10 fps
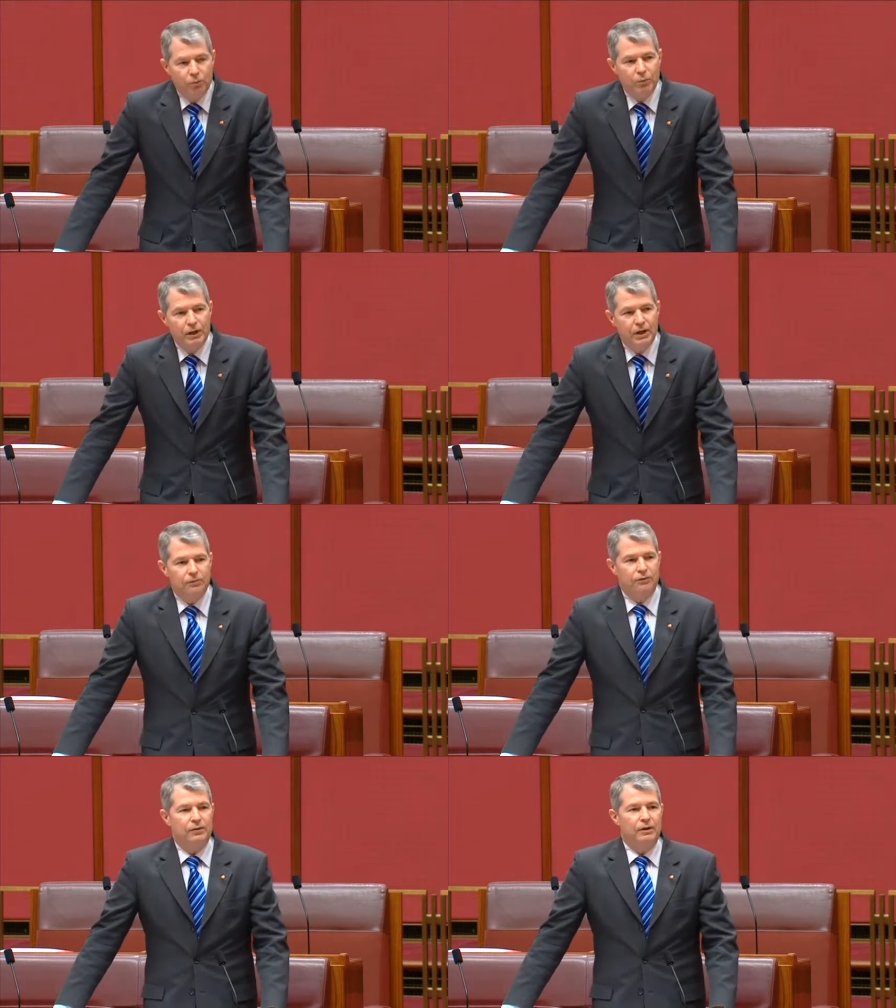We
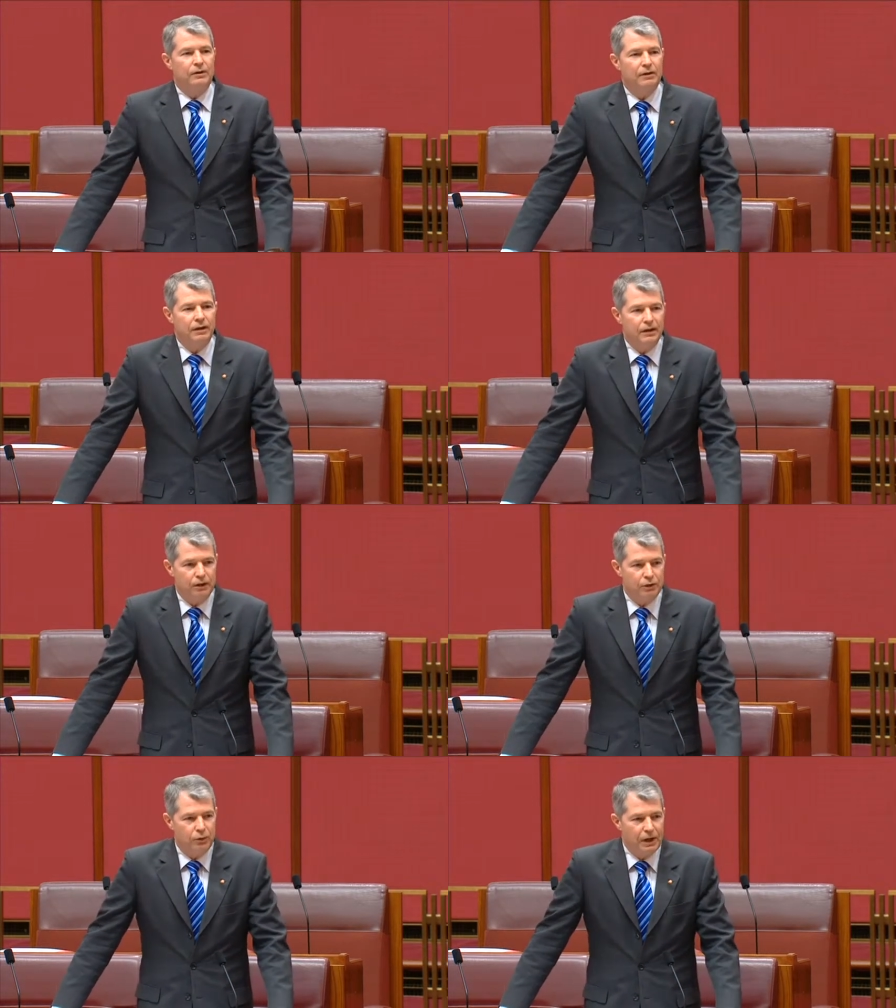have seen
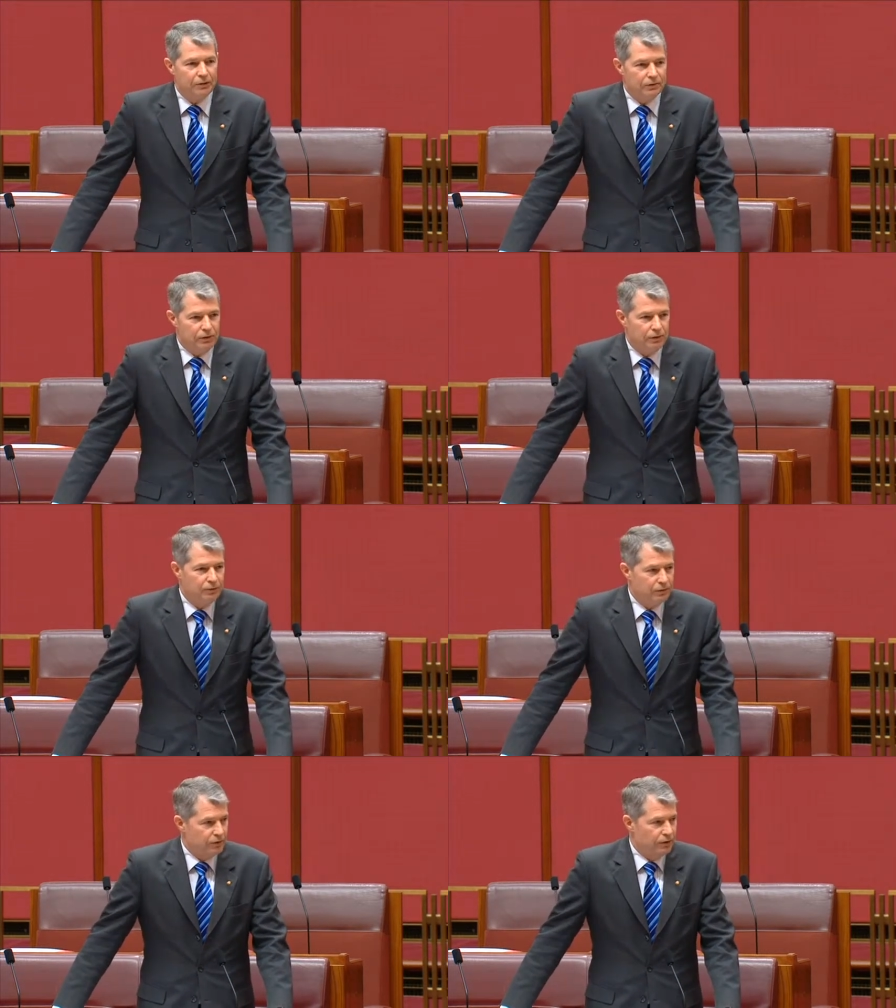a great deal of
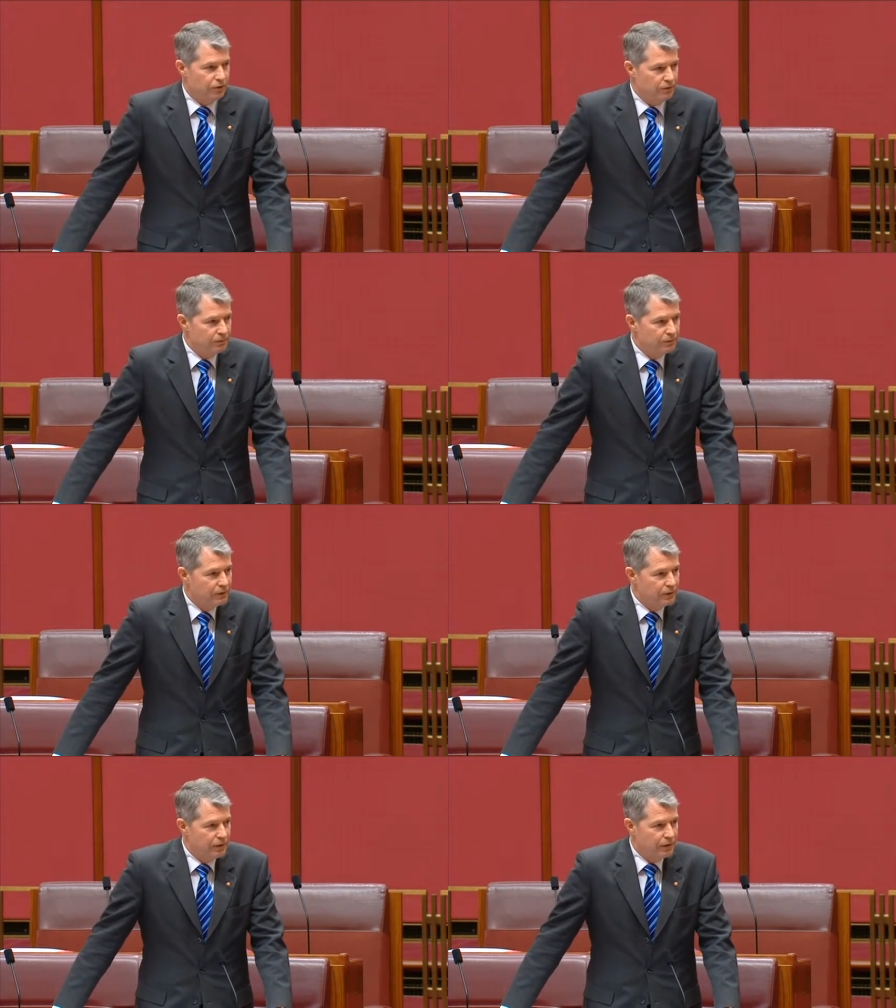discussion,
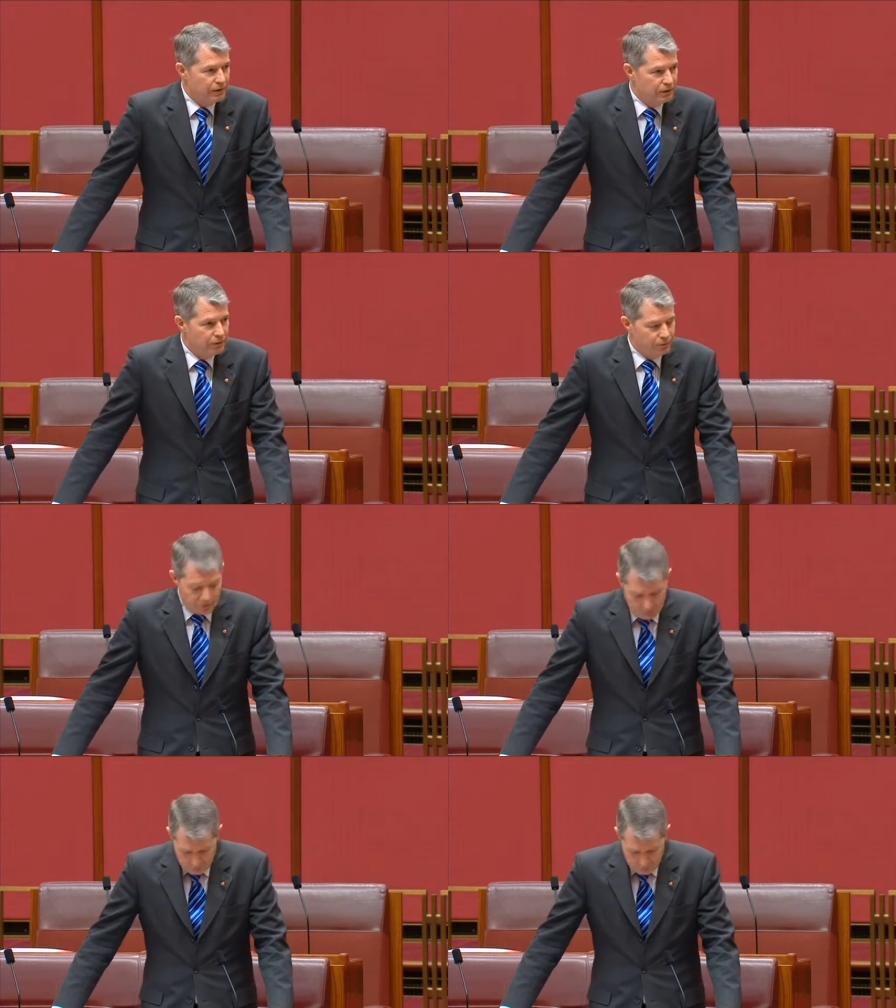uh, again on the